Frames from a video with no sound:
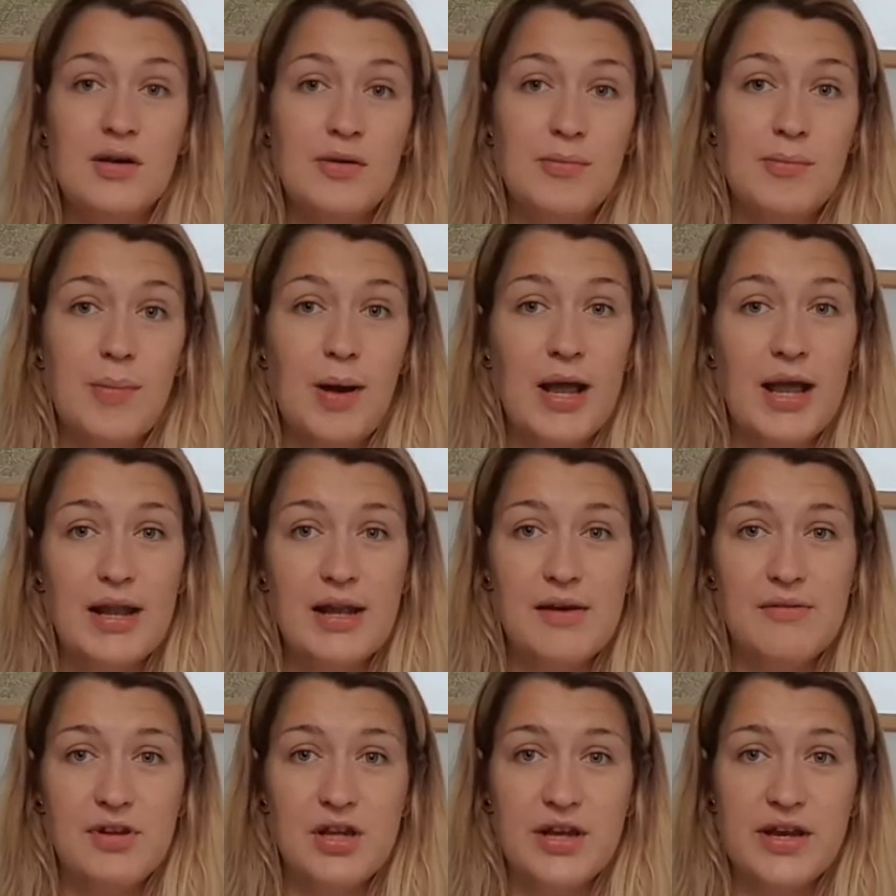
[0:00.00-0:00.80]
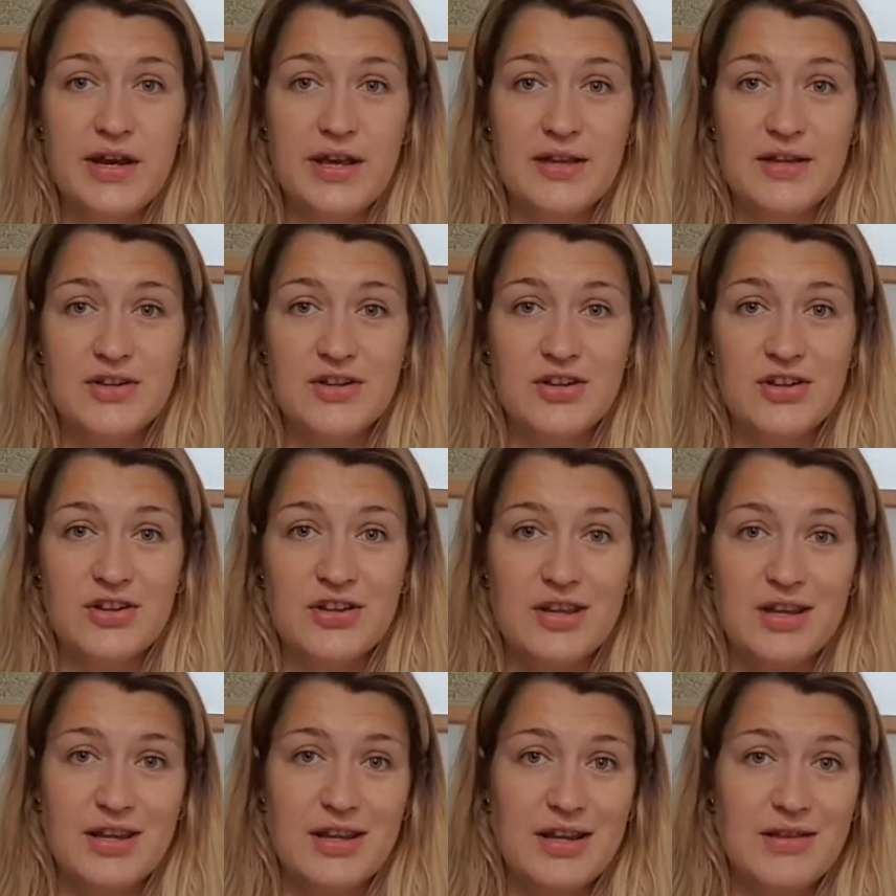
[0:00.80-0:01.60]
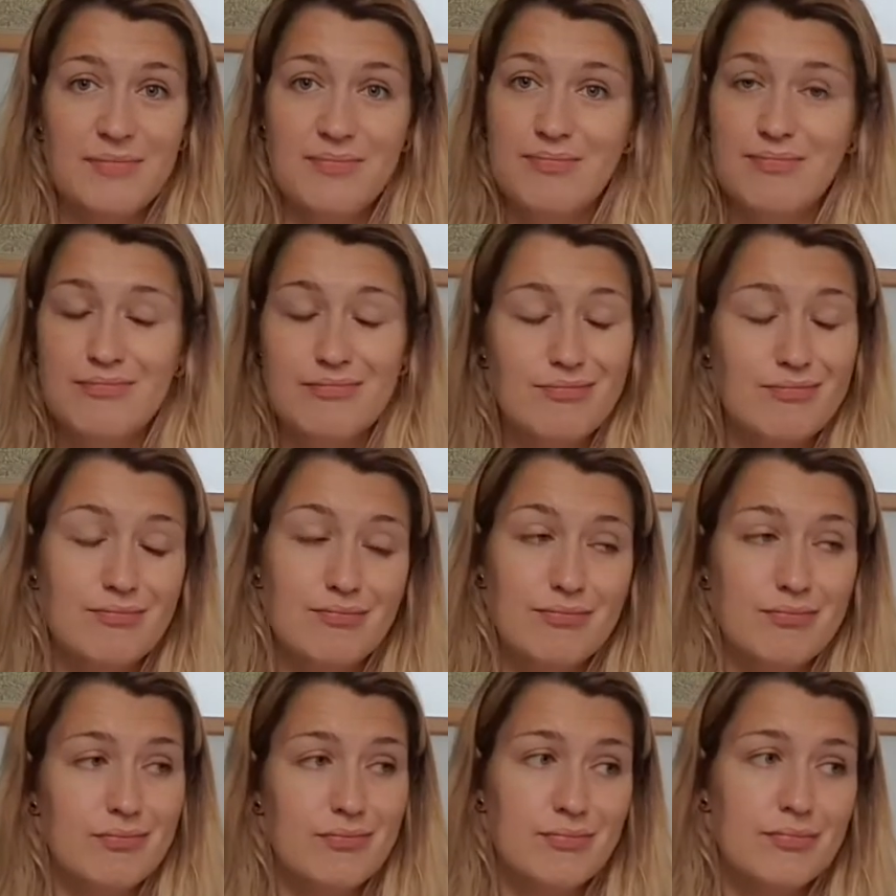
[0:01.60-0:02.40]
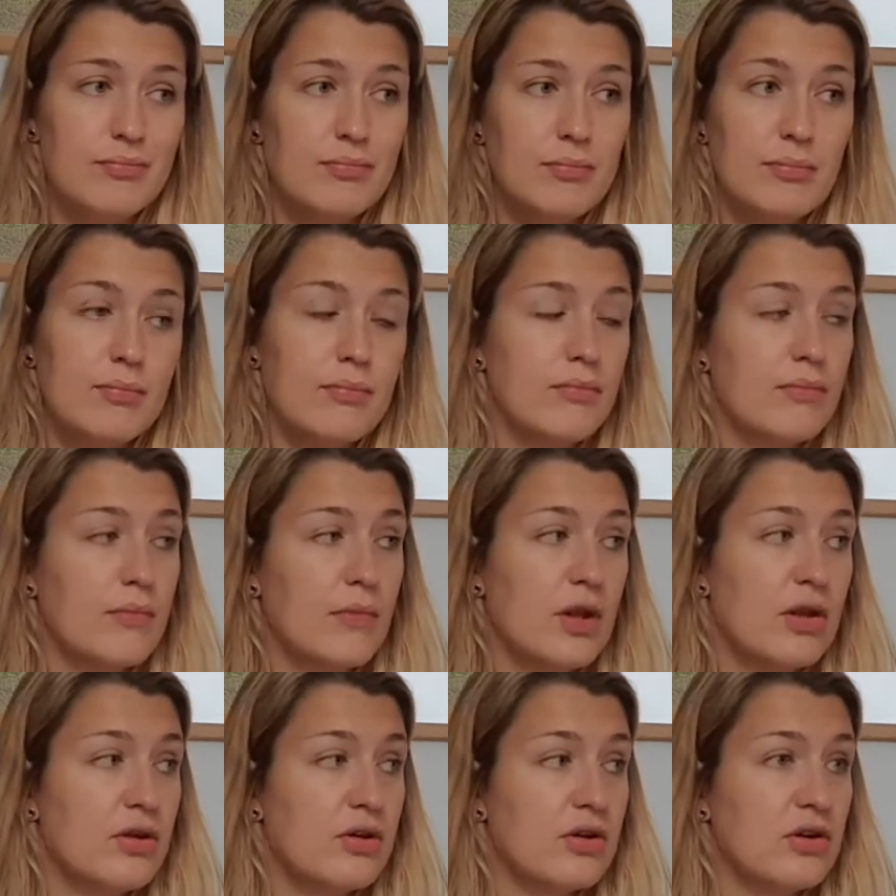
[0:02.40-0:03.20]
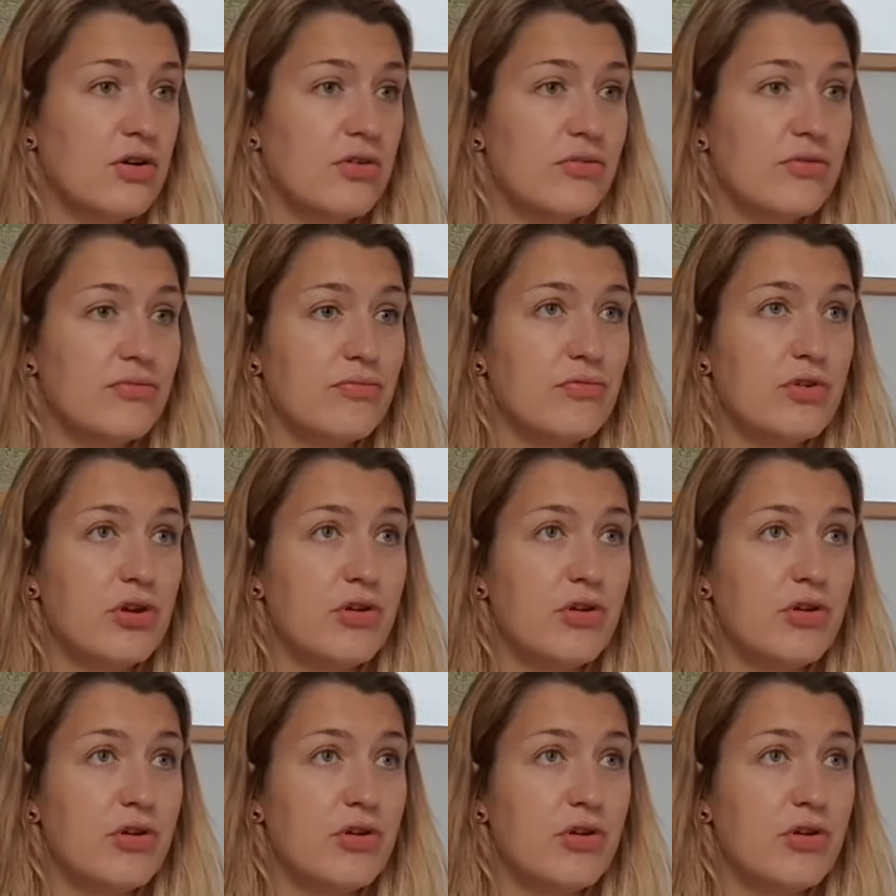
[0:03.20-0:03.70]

My A level in English is clearly gone